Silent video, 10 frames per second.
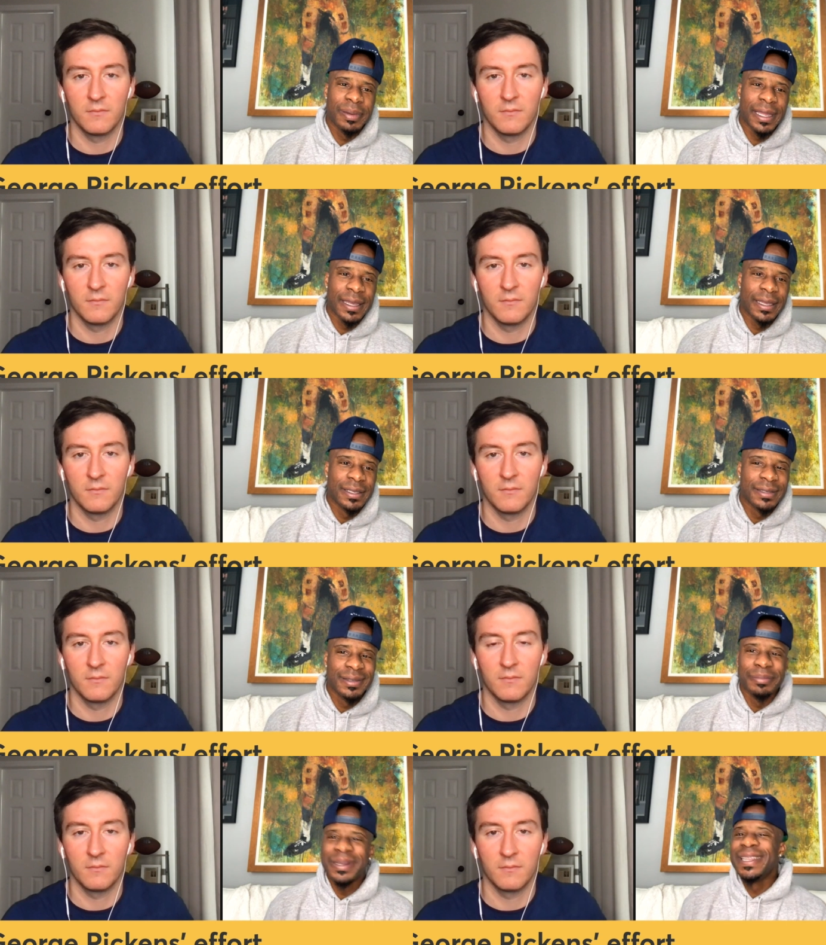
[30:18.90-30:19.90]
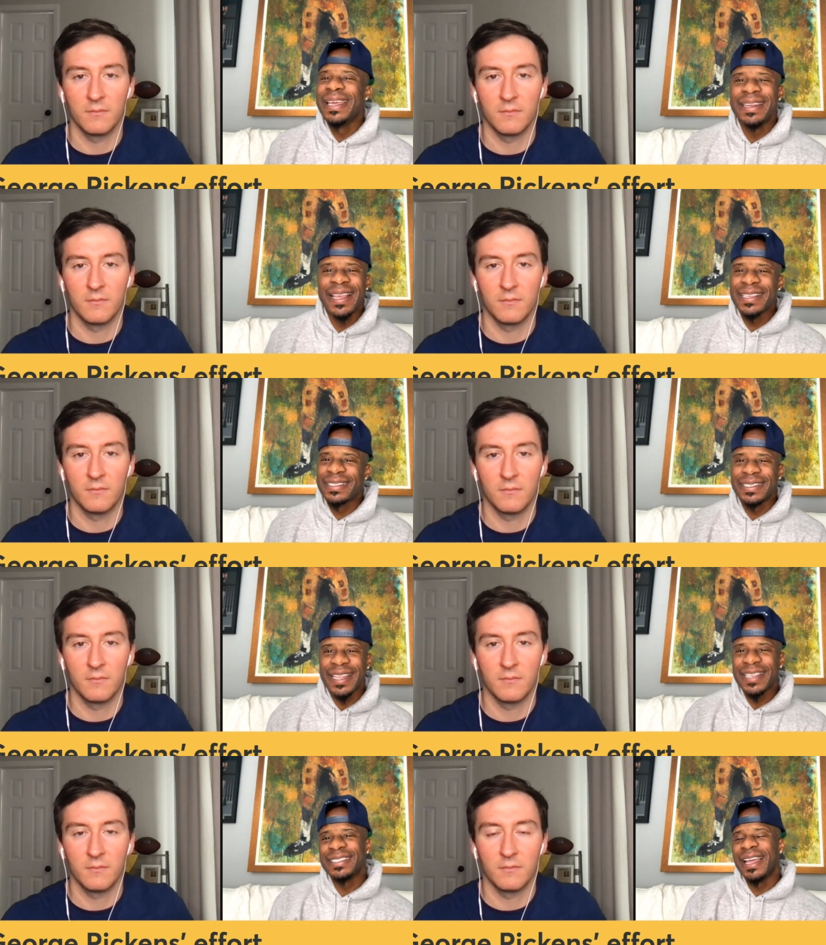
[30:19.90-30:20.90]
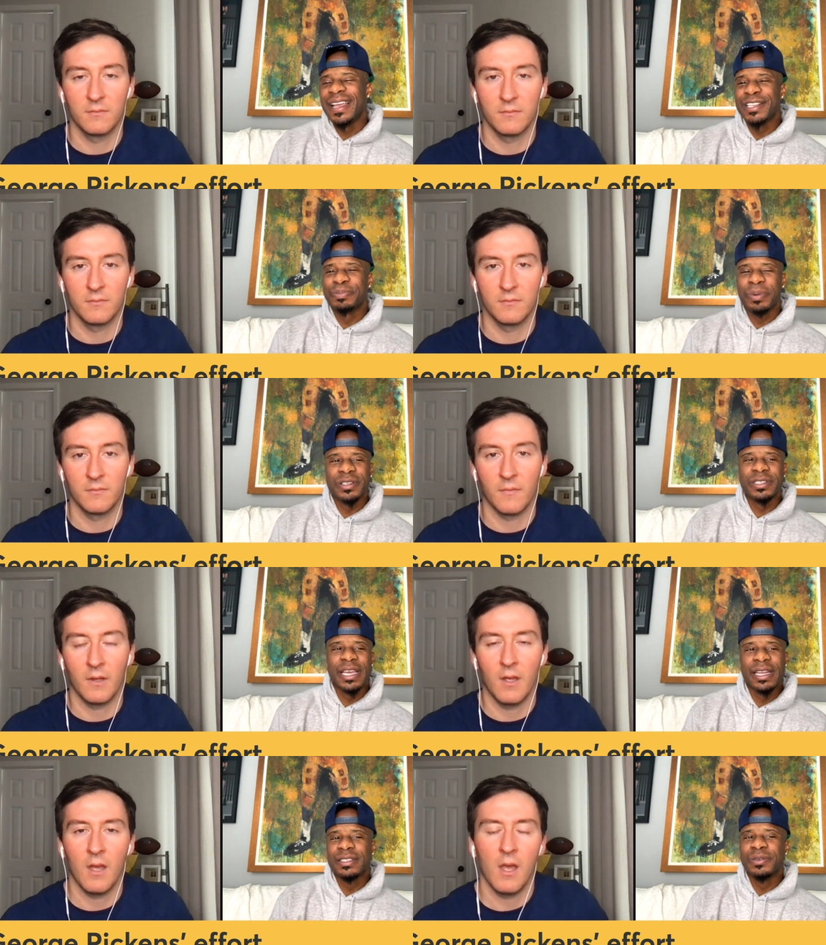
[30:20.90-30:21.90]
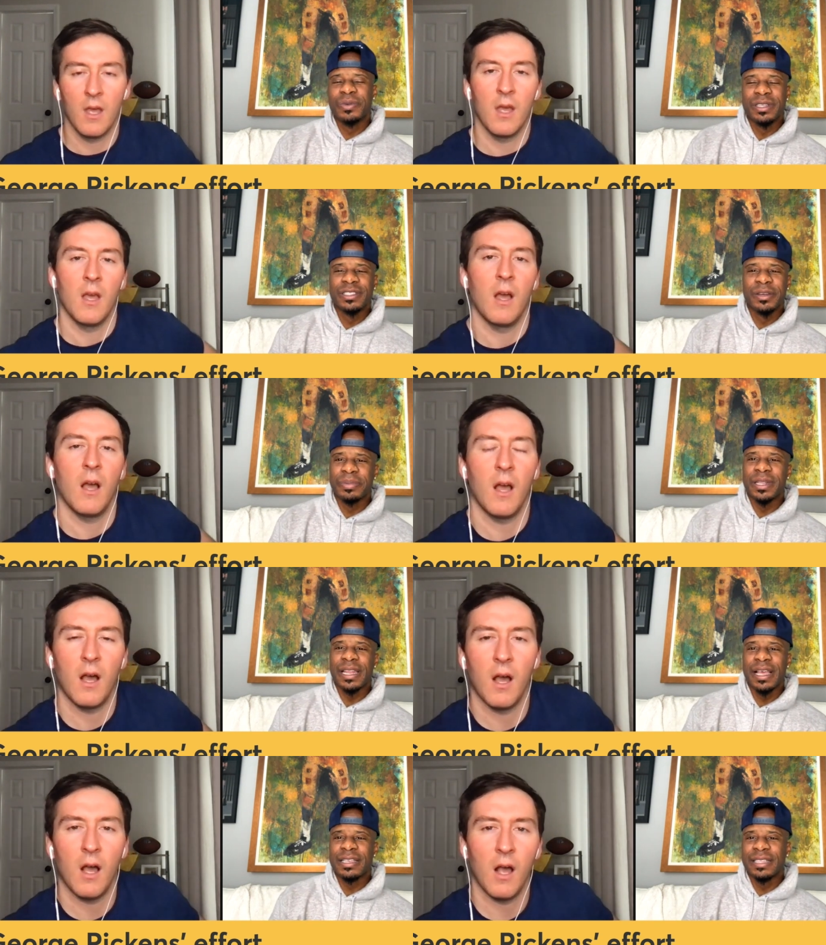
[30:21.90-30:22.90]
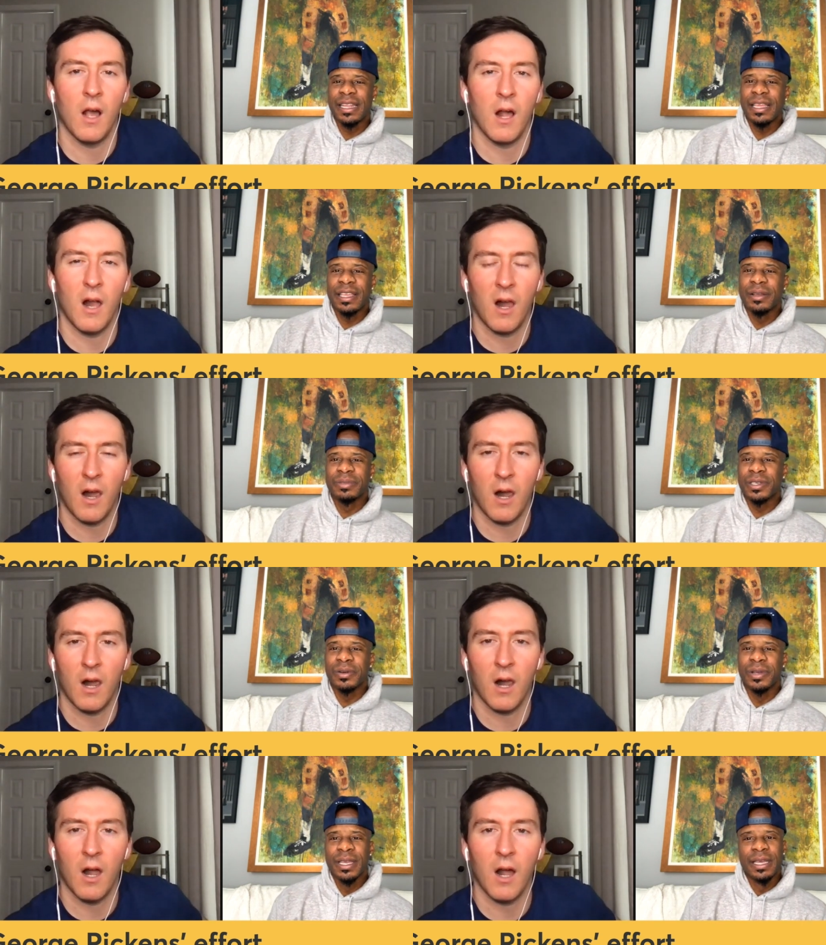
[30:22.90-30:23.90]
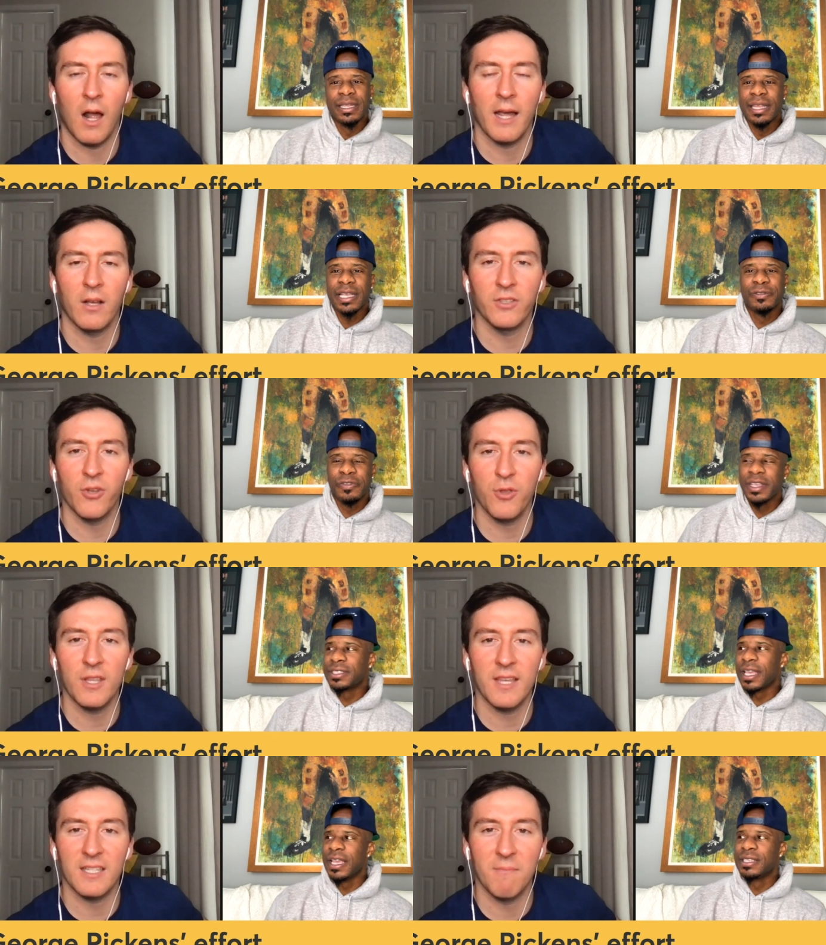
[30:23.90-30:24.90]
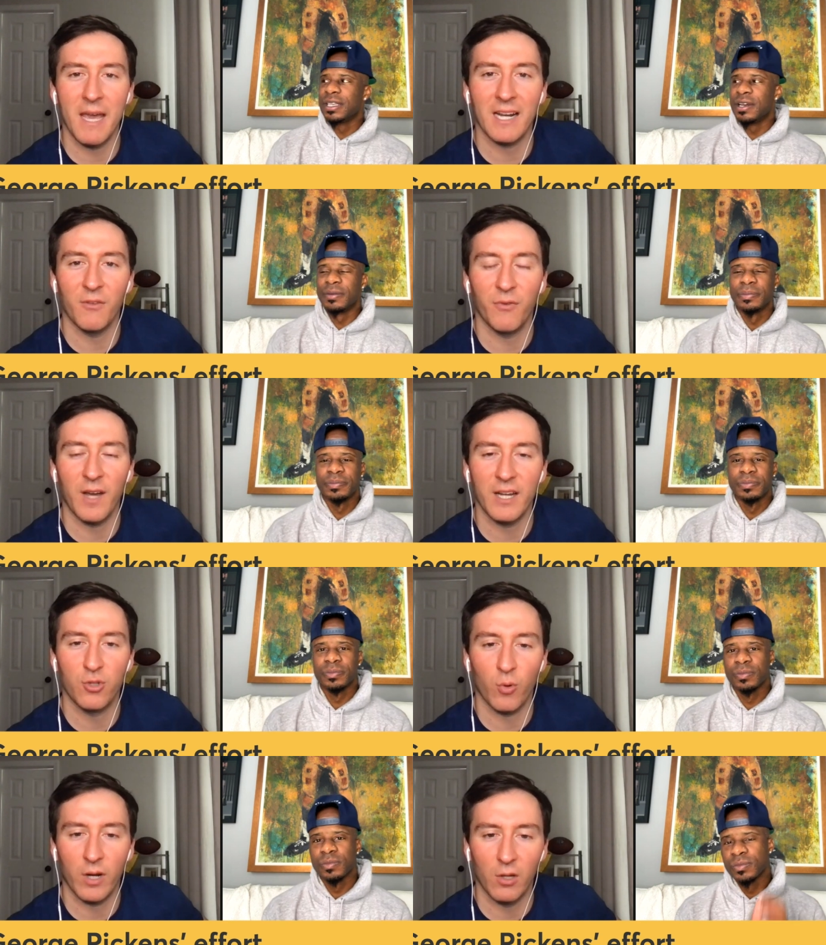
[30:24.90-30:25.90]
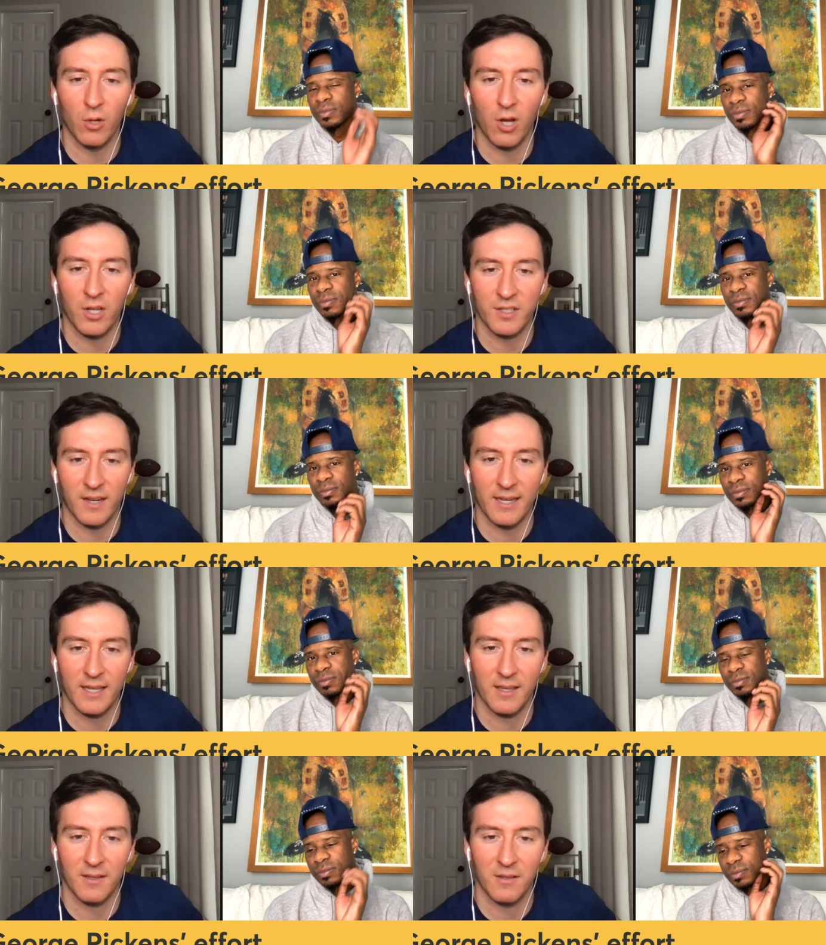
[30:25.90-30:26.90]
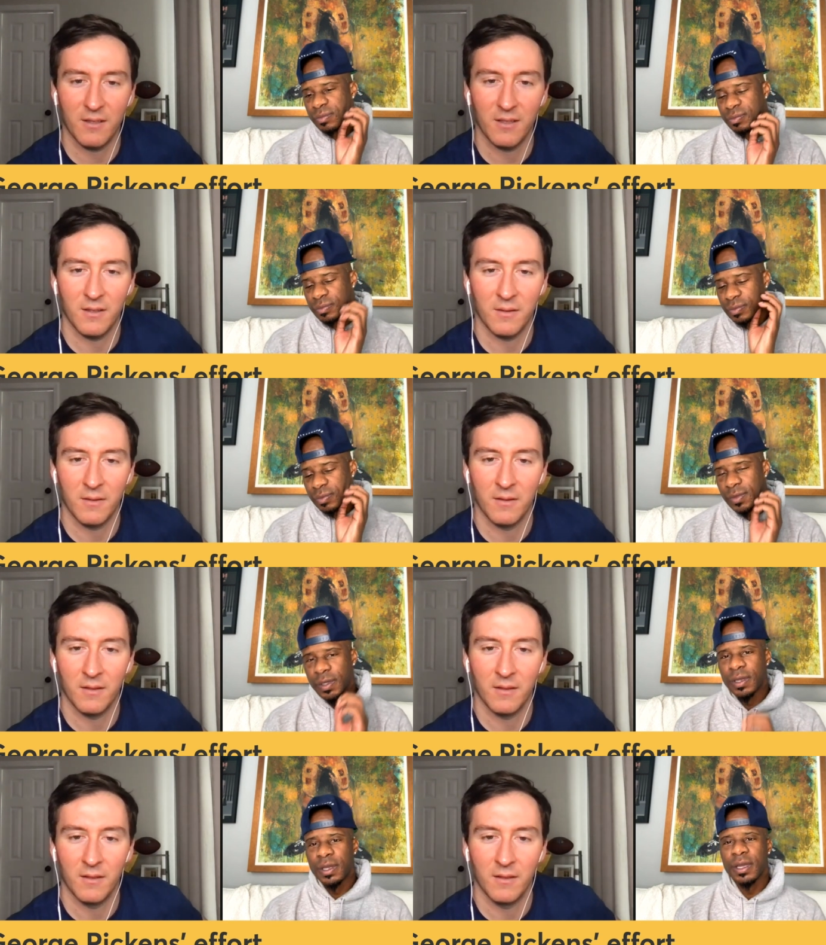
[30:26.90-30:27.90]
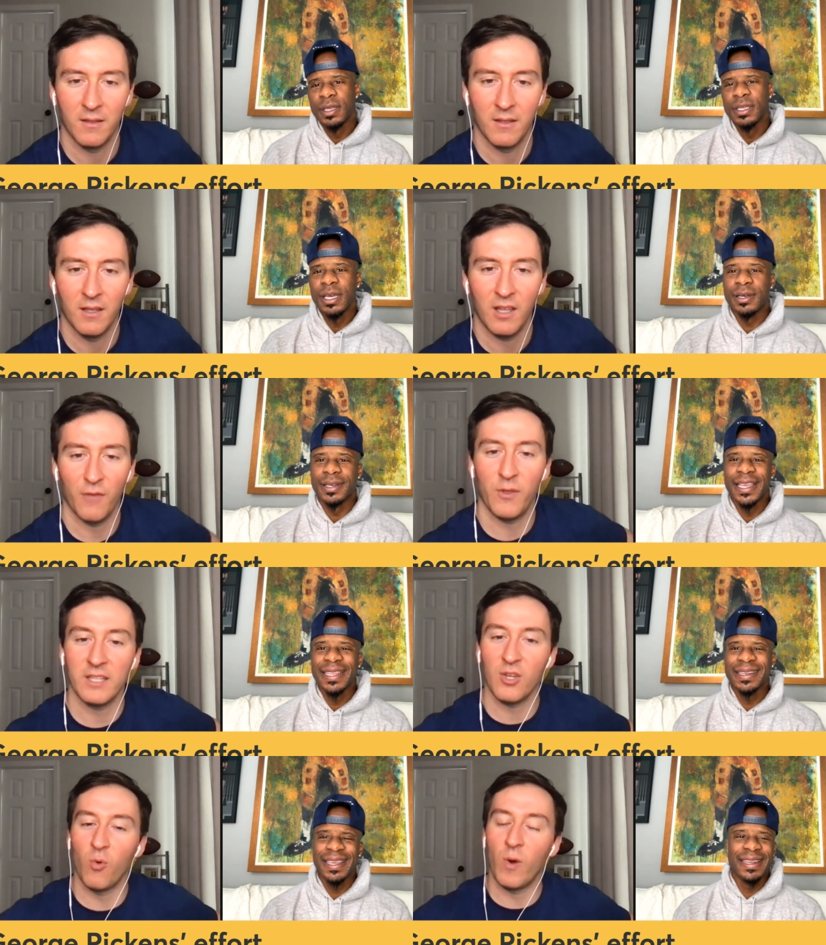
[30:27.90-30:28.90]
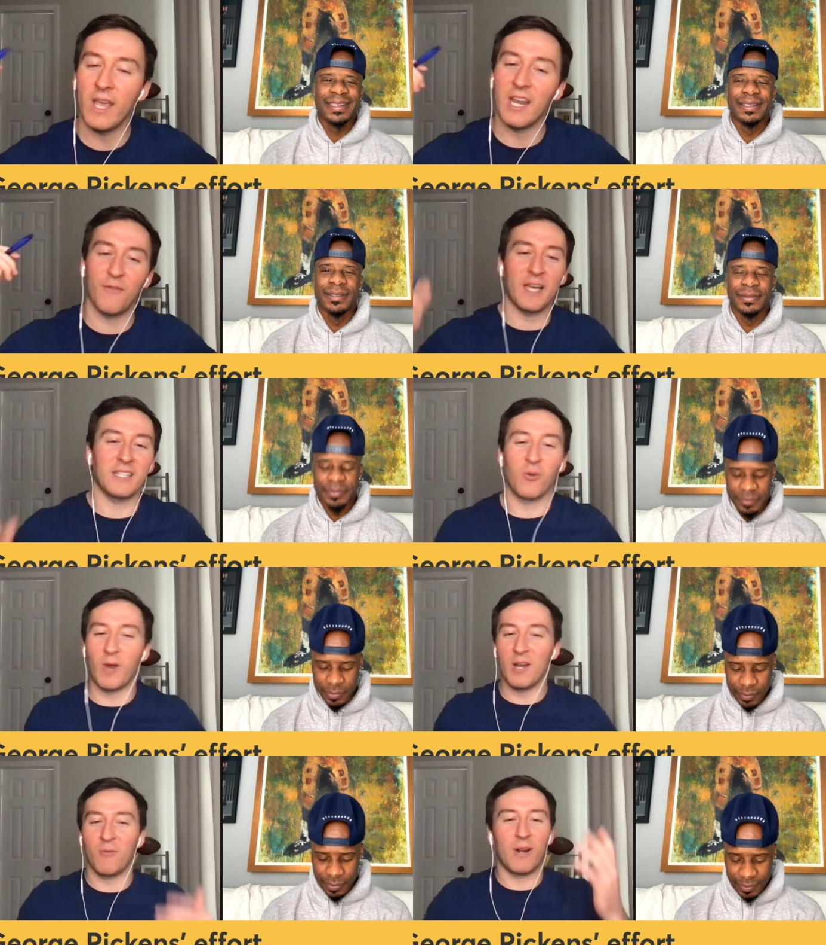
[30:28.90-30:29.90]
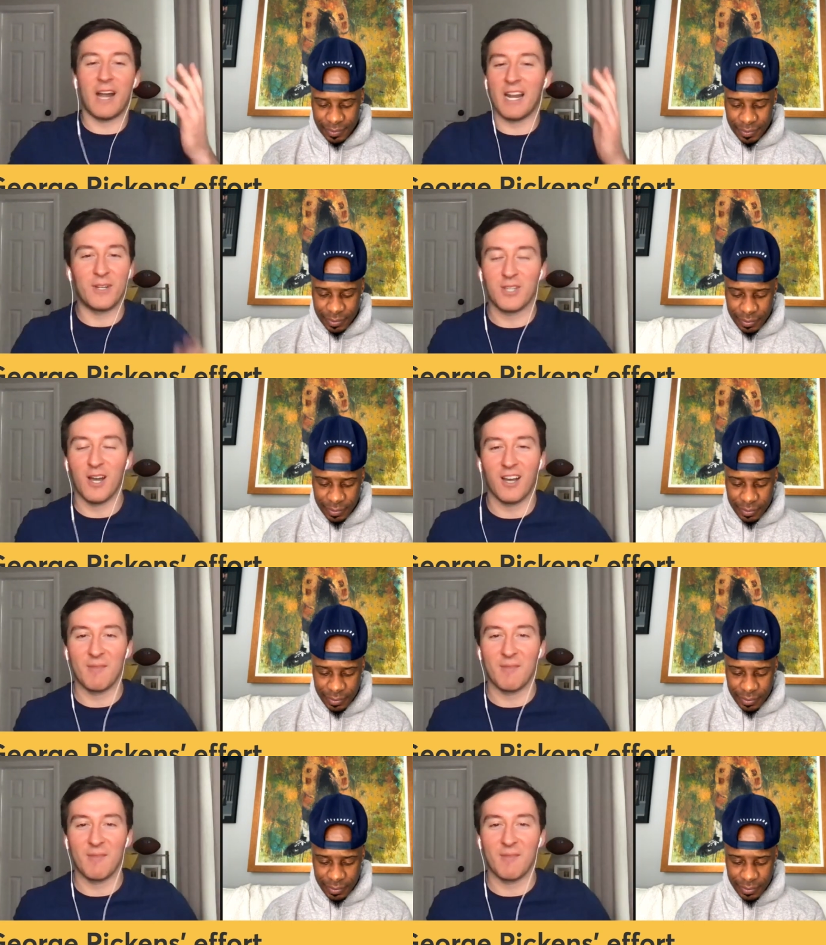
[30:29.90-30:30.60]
Speaker 1: plays, but that that's that's not his personality when he step in the line. That ain't him. So I also think that's
Speaker 2: magnified during a loss, Ike. Yeah. If that's a win, if that's a win, we're not even talking